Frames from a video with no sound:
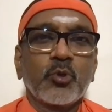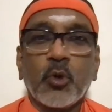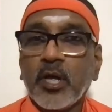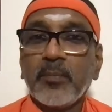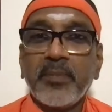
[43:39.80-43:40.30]

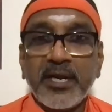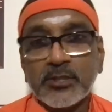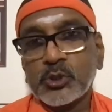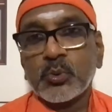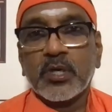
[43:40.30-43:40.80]
Drona
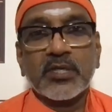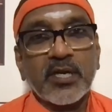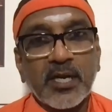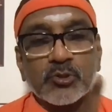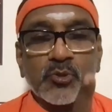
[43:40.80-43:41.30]
made sure
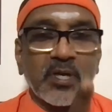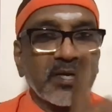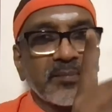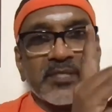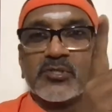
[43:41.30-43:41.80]
that
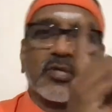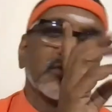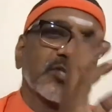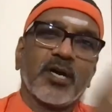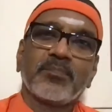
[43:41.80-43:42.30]
Arjuna remains
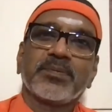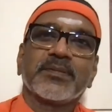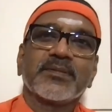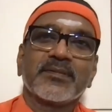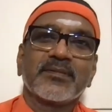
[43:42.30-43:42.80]
on
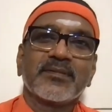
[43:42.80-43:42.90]
top.